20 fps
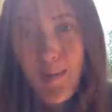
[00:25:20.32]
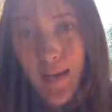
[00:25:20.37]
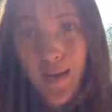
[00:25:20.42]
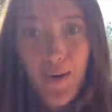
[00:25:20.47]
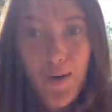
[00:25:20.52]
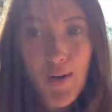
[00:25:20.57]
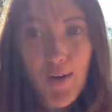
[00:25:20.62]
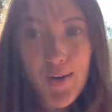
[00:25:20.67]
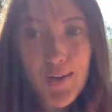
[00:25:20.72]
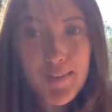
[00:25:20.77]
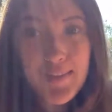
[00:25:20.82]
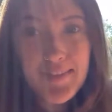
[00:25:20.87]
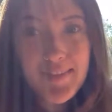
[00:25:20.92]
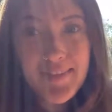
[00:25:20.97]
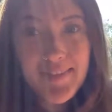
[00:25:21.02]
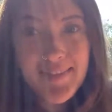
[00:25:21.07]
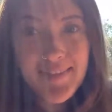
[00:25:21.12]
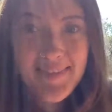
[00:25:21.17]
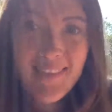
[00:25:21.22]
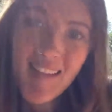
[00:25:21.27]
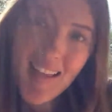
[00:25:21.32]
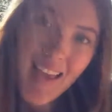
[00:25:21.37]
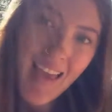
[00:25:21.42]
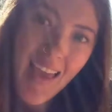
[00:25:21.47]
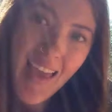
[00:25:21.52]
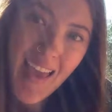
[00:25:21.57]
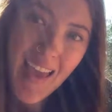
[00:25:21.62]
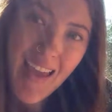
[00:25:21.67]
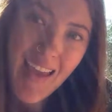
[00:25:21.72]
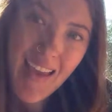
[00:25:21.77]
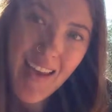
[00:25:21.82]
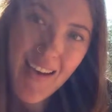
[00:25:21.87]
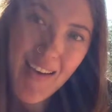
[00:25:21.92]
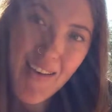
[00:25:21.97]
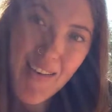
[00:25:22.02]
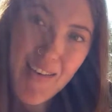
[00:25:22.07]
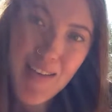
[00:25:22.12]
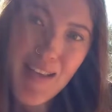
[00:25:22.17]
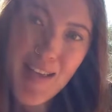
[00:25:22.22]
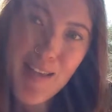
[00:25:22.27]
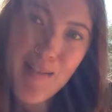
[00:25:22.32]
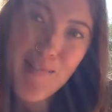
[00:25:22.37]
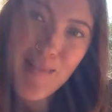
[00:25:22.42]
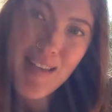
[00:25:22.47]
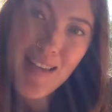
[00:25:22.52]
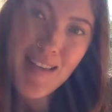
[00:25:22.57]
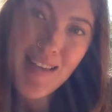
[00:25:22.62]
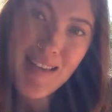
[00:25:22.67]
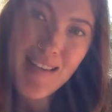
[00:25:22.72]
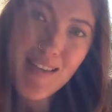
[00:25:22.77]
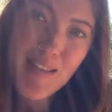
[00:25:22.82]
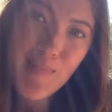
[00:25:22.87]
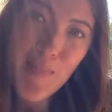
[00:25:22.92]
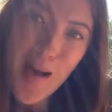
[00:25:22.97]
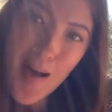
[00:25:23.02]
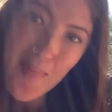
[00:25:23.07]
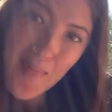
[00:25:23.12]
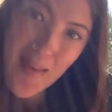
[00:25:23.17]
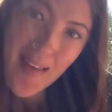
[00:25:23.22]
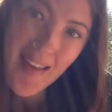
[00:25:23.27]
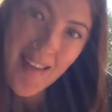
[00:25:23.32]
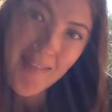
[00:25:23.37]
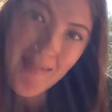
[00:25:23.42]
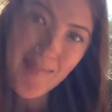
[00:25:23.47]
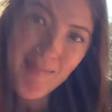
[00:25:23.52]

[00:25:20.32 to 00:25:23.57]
girl, and her name is Poppy.